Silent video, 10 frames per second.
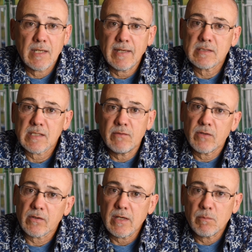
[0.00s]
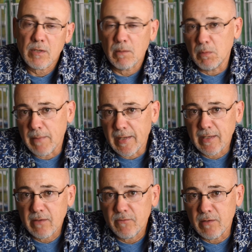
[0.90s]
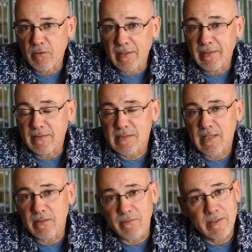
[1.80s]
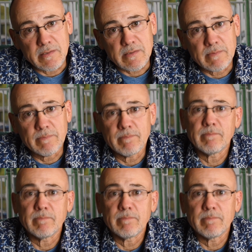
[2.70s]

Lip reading: against a very problematic favorite in the second race.